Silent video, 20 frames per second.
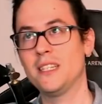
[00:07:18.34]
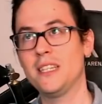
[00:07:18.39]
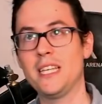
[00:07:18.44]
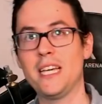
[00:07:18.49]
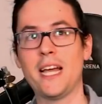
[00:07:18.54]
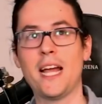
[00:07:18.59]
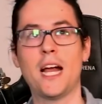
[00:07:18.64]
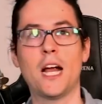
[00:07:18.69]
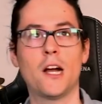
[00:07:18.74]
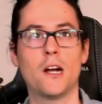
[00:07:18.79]
in
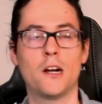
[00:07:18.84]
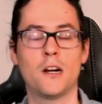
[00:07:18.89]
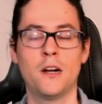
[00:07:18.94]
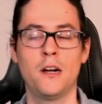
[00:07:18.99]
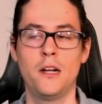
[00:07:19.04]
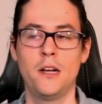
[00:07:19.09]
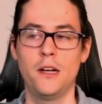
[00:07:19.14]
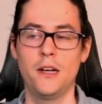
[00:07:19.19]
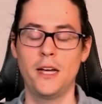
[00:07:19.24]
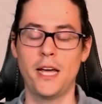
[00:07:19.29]
the air.
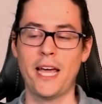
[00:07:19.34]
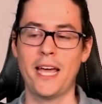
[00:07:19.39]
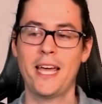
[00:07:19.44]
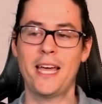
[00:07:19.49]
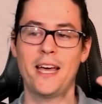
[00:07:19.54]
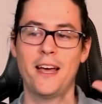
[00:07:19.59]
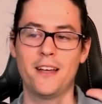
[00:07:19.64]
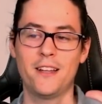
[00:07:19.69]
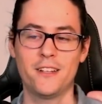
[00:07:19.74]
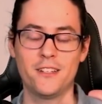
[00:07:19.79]

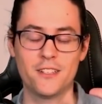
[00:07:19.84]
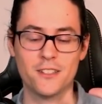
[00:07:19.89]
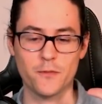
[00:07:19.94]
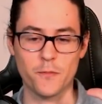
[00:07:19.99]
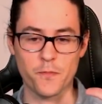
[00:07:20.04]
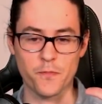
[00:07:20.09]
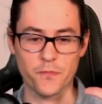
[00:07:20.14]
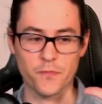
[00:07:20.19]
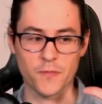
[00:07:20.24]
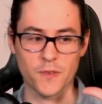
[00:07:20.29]
And
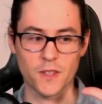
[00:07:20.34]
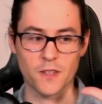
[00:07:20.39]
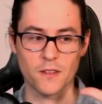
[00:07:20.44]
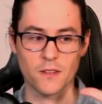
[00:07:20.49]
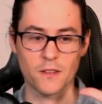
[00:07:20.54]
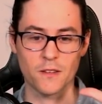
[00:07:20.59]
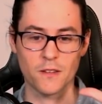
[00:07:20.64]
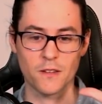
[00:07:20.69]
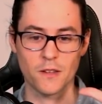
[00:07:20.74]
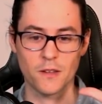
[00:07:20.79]

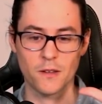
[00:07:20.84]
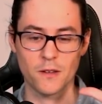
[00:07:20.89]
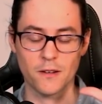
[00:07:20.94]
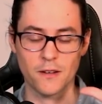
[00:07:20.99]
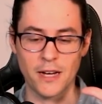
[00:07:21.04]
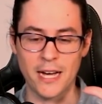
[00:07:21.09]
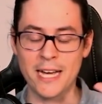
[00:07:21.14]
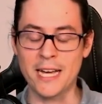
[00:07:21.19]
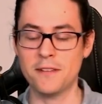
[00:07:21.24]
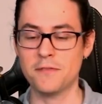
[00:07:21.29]

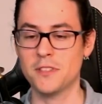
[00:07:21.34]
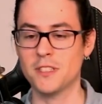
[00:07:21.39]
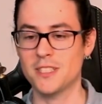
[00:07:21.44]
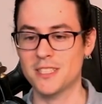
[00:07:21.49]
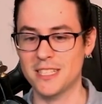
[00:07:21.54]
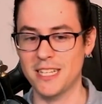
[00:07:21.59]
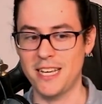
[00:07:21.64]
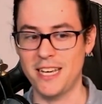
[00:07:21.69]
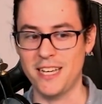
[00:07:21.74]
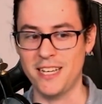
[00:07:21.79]
I have to
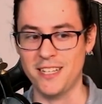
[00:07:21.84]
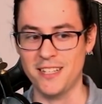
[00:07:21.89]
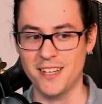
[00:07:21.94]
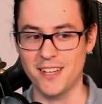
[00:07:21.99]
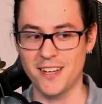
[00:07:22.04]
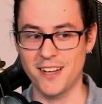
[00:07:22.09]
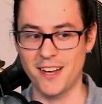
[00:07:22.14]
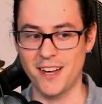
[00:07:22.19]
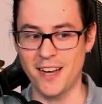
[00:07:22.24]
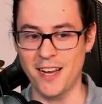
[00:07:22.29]
say,
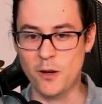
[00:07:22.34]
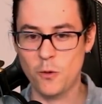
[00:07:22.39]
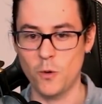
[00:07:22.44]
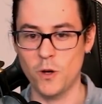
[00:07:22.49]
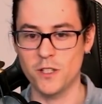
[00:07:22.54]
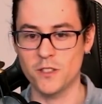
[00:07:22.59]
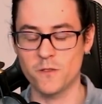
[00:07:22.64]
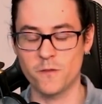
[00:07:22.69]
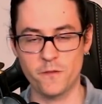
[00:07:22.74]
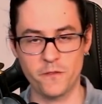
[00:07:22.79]
I
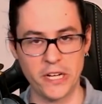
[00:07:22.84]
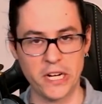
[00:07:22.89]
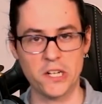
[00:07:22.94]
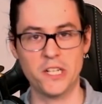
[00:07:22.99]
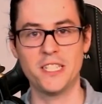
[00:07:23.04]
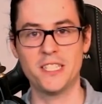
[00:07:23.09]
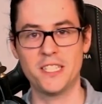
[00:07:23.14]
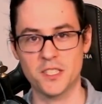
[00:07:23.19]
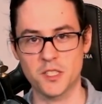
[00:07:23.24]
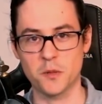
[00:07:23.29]
was
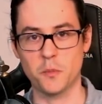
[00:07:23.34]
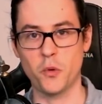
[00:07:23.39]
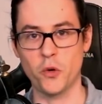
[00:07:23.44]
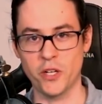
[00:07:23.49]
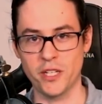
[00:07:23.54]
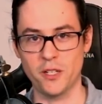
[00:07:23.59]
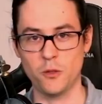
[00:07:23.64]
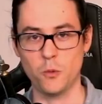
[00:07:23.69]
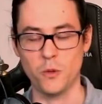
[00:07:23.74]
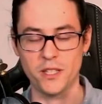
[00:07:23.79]
very
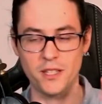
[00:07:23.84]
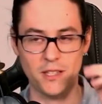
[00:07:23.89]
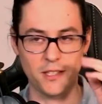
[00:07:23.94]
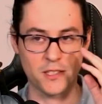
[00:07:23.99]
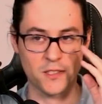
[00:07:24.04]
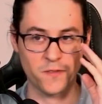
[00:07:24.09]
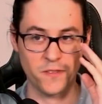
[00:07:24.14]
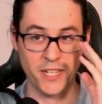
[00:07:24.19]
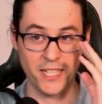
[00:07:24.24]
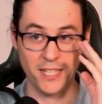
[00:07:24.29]
disappointed with
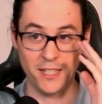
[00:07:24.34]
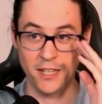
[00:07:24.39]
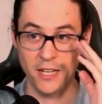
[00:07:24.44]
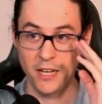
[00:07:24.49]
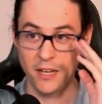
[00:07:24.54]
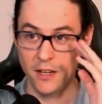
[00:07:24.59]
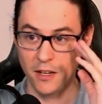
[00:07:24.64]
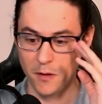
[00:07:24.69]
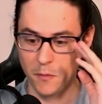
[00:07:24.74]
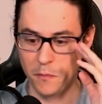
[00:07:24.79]
this fight
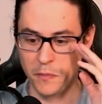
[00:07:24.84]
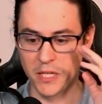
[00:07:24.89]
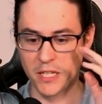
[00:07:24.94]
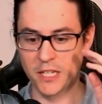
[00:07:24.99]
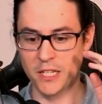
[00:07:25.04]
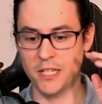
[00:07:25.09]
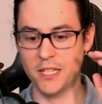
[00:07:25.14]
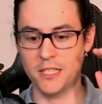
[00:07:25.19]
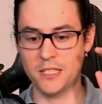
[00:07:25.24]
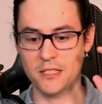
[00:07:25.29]

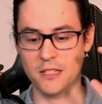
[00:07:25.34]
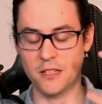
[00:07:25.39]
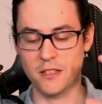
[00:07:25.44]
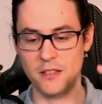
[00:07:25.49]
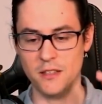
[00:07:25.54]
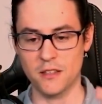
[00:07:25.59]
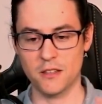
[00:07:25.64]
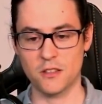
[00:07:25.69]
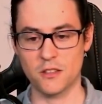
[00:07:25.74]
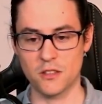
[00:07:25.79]
because
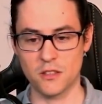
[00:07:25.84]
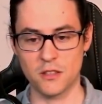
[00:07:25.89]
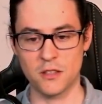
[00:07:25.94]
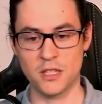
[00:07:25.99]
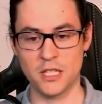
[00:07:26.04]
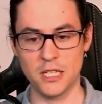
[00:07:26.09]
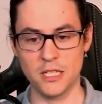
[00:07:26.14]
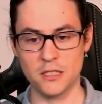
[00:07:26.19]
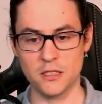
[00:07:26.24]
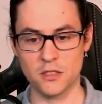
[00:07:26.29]

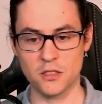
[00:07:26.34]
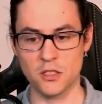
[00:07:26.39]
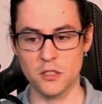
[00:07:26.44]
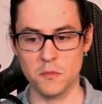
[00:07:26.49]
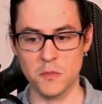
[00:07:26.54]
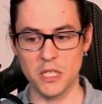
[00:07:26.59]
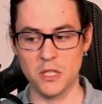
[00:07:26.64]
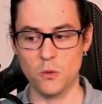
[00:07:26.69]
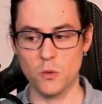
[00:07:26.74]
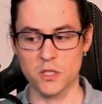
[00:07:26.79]
this to
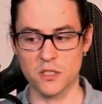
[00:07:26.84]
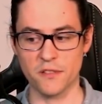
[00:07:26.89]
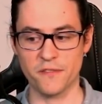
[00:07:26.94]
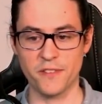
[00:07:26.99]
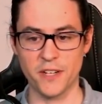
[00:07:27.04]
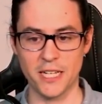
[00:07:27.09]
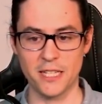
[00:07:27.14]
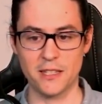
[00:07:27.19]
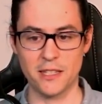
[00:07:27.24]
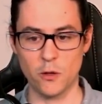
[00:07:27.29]
me was a
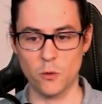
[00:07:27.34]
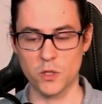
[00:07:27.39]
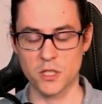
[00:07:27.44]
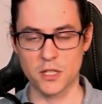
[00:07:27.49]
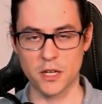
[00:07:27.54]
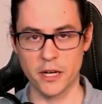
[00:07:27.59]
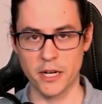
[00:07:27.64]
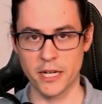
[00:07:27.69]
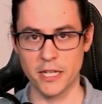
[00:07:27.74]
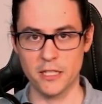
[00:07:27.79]
fight that was
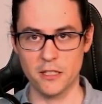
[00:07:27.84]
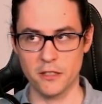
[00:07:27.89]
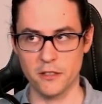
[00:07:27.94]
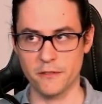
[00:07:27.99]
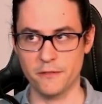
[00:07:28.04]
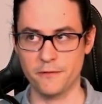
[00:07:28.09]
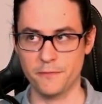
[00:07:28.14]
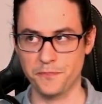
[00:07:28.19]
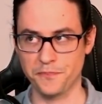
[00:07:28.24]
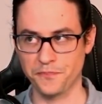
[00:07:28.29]
kind
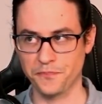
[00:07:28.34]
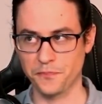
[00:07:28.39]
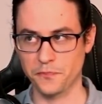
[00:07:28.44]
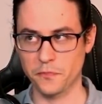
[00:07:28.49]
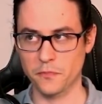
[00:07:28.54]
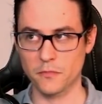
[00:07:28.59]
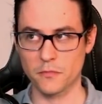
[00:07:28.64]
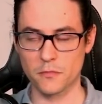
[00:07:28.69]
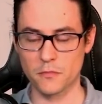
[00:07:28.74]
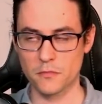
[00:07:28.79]
of,
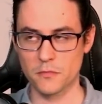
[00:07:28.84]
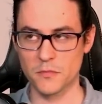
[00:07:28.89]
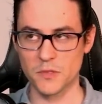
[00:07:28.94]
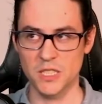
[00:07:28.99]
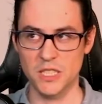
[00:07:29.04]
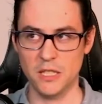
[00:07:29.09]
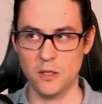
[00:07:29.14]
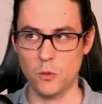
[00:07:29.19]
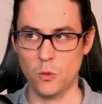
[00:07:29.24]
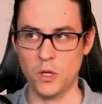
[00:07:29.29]

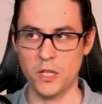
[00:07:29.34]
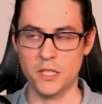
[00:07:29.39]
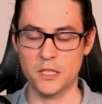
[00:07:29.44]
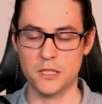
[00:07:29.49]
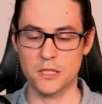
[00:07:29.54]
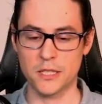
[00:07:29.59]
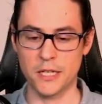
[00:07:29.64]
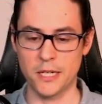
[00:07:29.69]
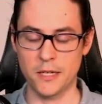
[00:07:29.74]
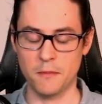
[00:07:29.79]
it
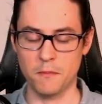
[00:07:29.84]
was